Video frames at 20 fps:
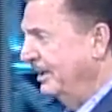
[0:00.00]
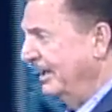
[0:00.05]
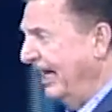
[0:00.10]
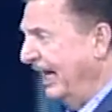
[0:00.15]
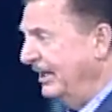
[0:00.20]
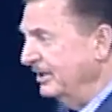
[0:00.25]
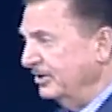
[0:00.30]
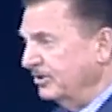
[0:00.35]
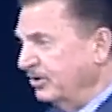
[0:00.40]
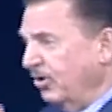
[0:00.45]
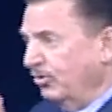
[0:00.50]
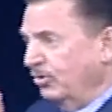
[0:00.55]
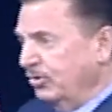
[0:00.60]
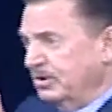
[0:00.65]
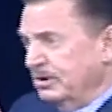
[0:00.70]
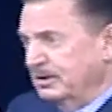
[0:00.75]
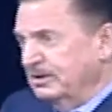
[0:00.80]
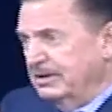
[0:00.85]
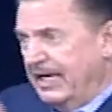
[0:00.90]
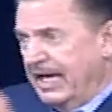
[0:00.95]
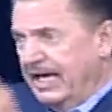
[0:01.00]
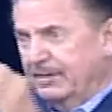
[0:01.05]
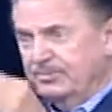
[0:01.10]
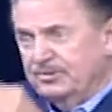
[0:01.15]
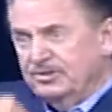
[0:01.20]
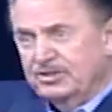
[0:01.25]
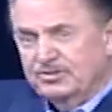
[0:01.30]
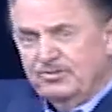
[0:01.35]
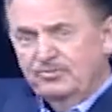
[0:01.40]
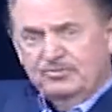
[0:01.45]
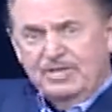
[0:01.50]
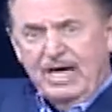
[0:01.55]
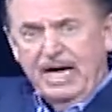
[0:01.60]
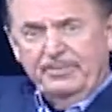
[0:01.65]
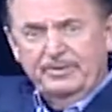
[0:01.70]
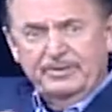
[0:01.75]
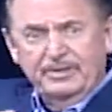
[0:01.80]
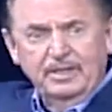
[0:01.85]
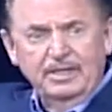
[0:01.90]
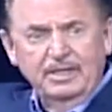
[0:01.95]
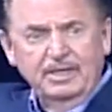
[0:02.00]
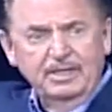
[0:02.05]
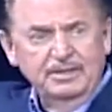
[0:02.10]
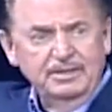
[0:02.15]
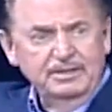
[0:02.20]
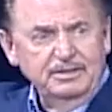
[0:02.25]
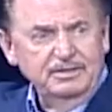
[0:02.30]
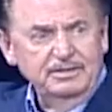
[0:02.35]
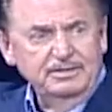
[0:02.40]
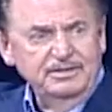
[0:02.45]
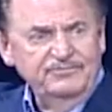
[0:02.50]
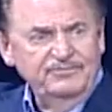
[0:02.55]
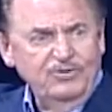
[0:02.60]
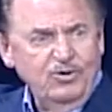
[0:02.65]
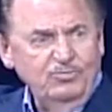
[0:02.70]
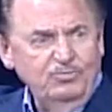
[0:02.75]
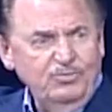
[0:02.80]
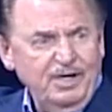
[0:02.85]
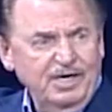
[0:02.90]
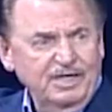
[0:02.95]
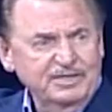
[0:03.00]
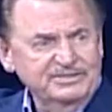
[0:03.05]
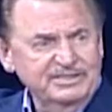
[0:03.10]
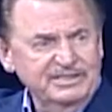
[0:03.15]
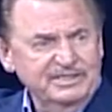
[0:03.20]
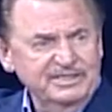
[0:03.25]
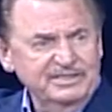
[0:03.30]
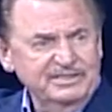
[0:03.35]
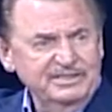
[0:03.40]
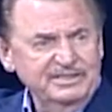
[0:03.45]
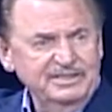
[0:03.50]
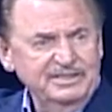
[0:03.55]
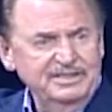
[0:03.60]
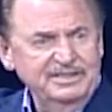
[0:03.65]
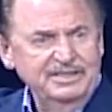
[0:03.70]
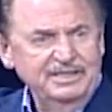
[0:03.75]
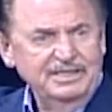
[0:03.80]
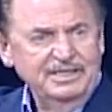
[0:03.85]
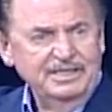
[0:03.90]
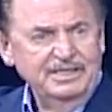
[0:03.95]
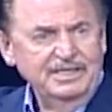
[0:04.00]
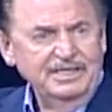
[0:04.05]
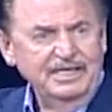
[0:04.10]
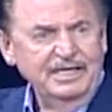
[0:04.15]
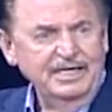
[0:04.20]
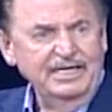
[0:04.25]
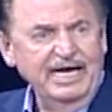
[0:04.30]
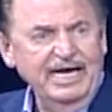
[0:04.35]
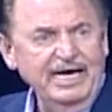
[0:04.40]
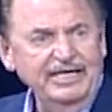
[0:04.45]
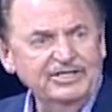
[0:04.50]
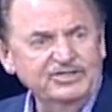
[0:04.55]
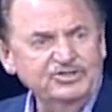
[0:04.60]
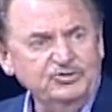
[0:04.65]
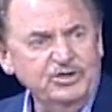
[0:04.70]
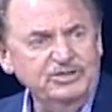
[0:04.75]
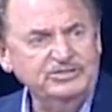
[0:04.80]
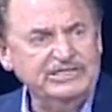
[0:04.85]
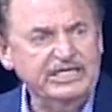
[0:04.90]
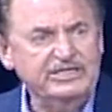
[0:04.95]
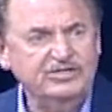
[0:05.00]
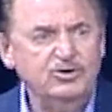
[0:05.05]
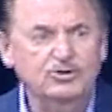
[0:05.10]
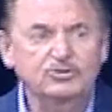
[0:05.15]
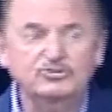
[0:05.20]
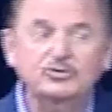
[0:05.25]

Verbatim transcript: Had a little old canopy just over top of the, the phone box there. And I had to stretch that cord,